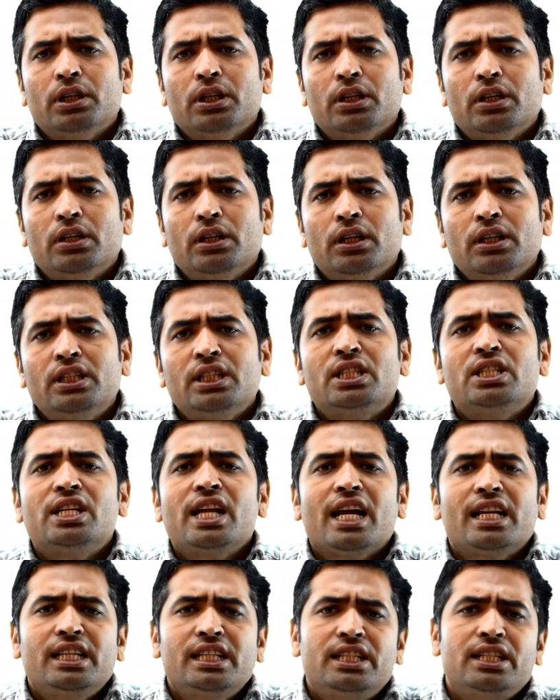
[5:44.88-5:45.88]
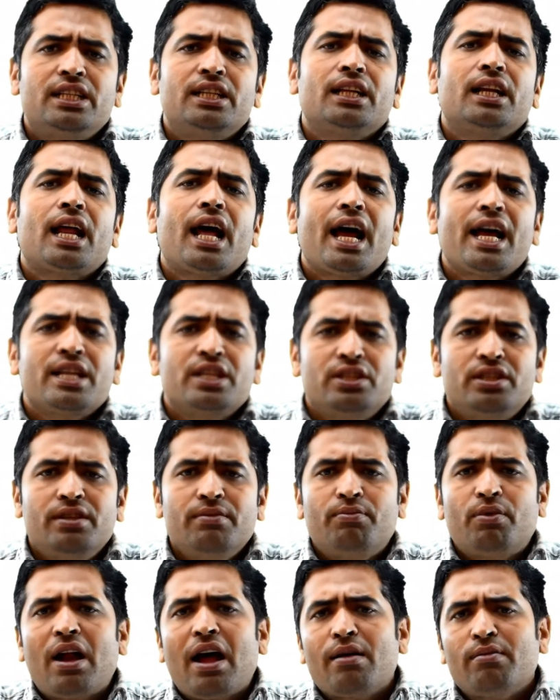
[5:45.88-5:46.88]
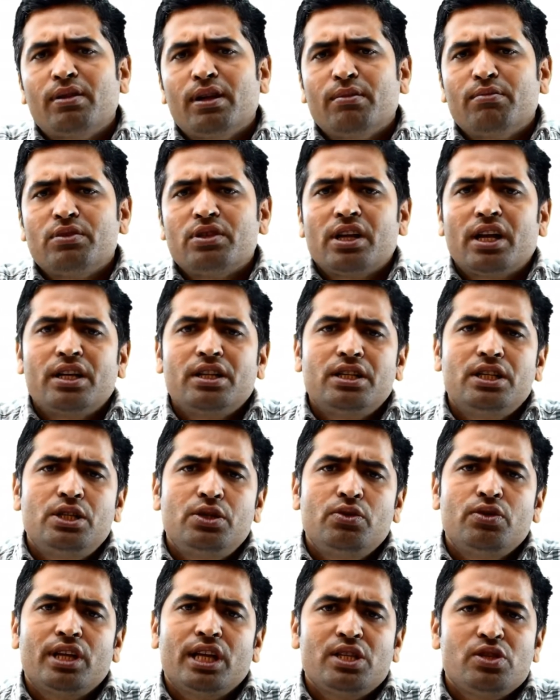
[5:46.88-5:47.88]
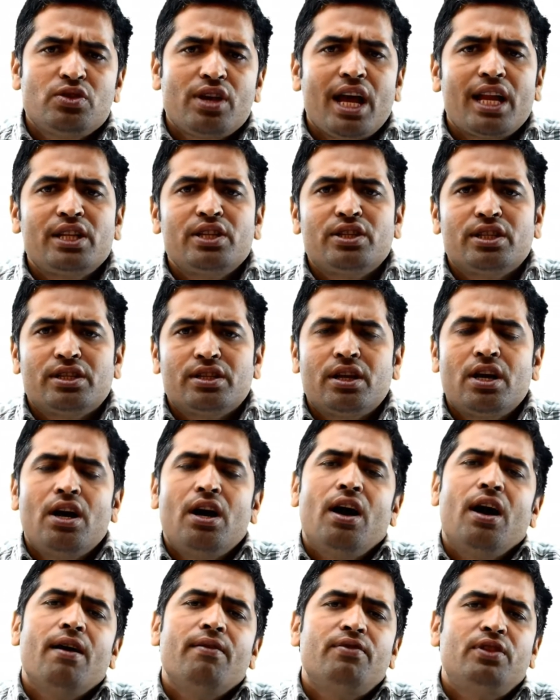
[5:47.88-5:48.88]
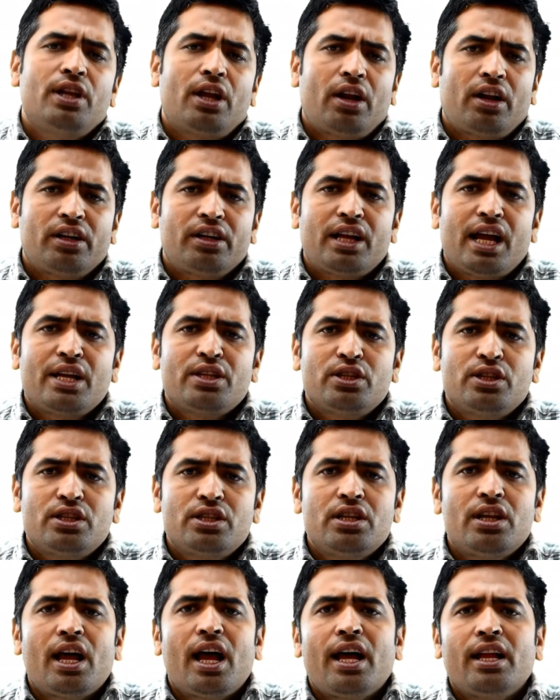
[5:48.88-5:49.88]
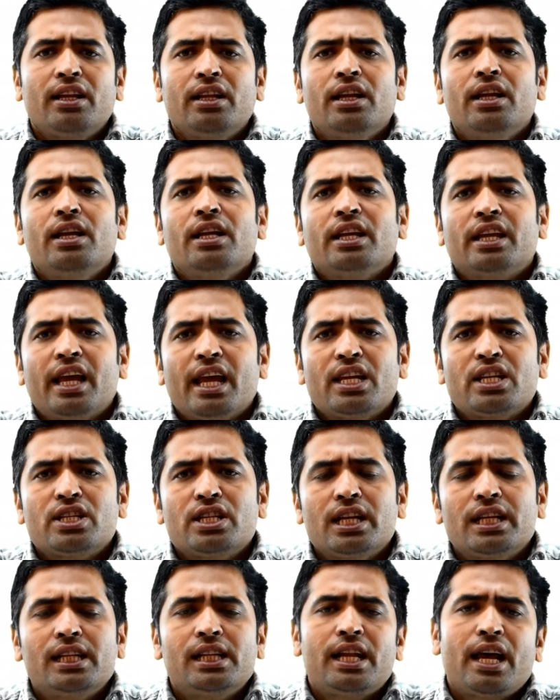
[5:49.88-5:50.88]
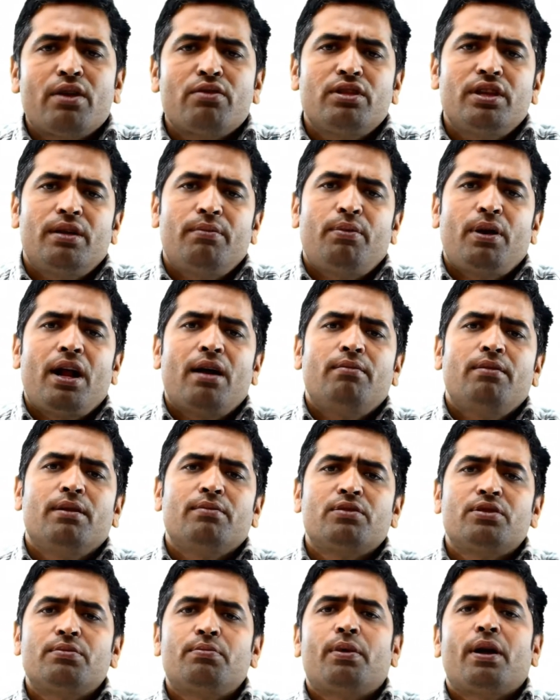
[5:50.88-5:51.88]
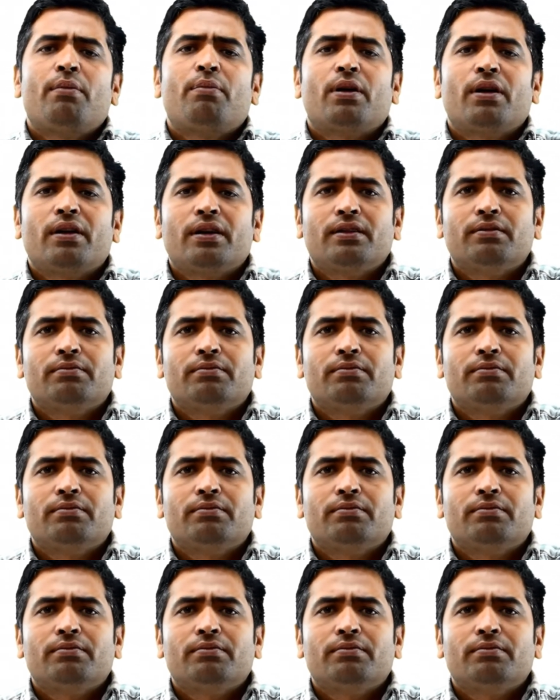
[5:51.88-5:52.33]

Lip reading: understand, internalize the problems and issues and challenges of their organization and can settle down their problems properly.